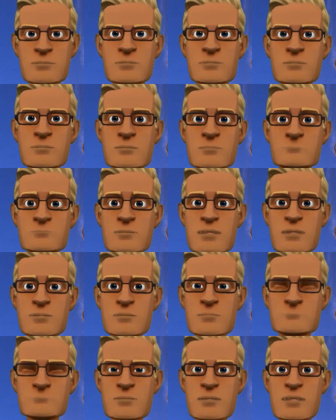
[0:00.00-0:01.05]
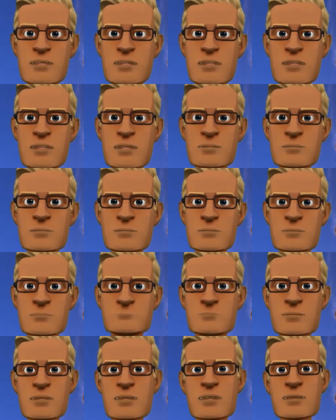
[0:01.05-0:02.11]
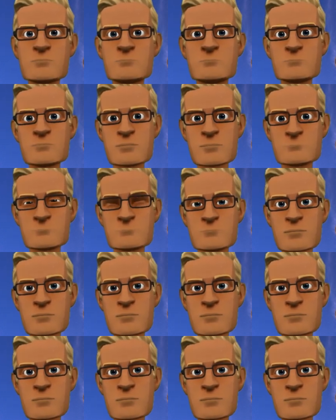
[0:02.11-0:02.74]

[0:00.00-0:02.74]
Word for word: Because here uh, we see how